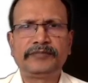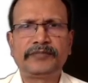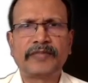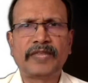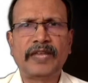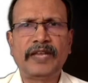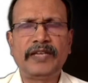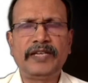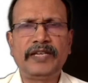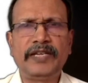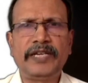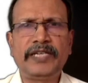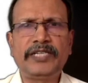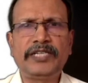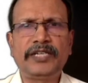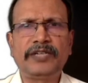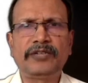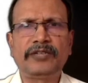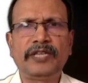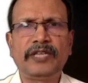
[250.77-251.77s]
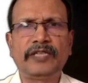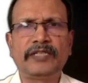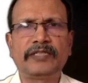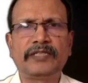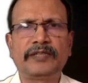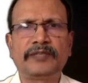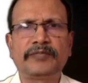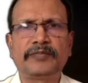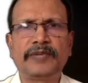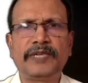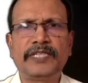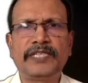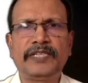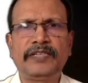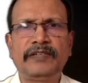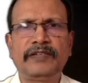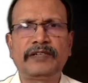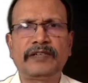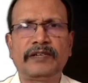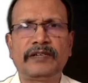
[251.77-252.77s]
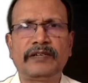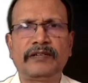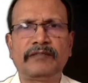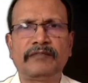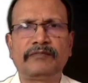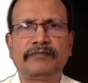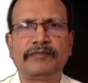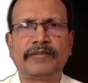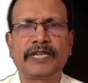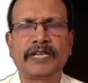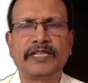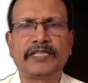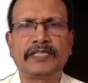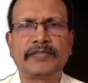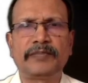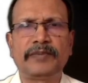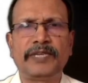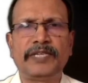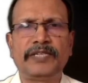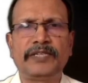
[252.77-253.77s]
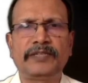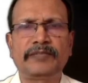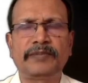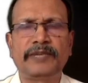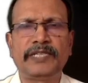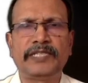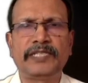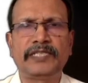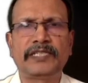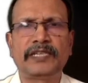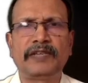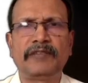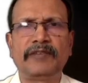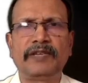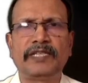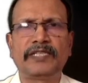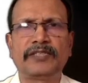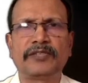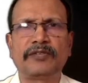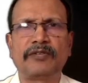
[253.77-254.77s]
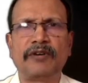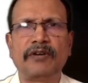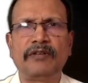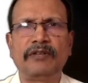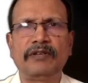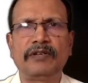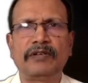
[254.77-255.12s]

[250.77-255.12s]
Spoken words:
And in addition to that, the patient, because the patient's liver is not